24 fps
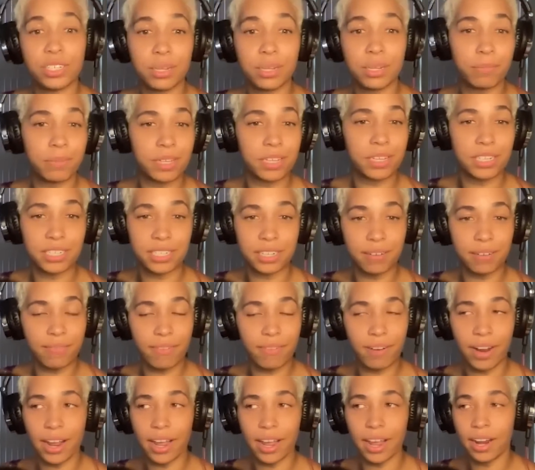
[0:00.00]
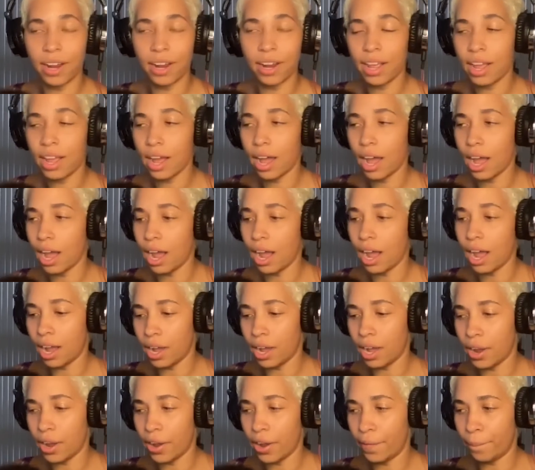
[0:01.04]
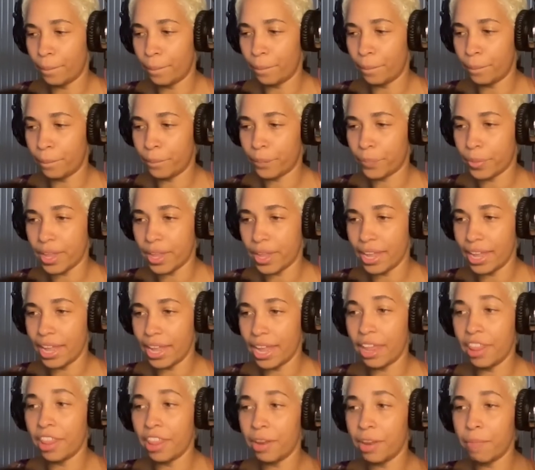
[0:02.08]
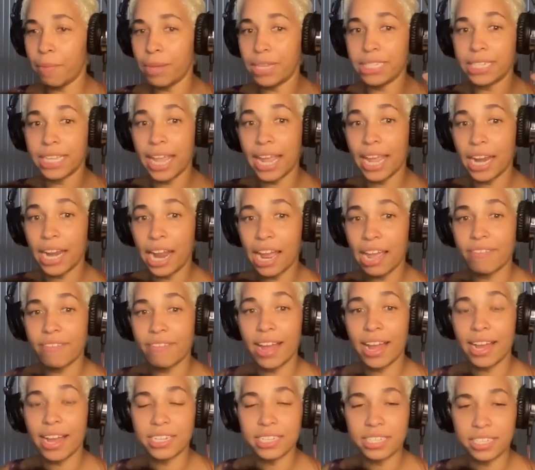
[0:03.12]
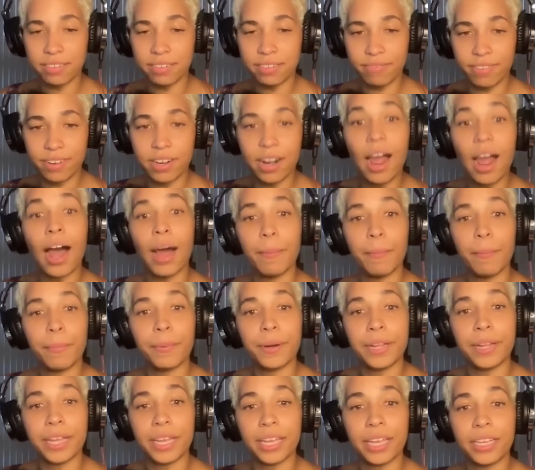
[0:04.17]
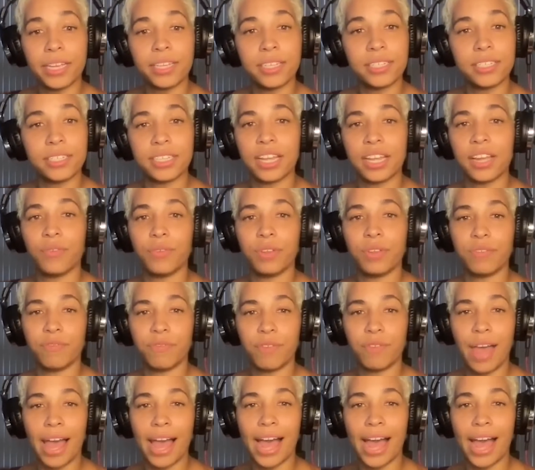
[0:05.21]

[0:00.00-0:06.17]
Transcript: something different. And then Messier and I have had different upbringings, and we've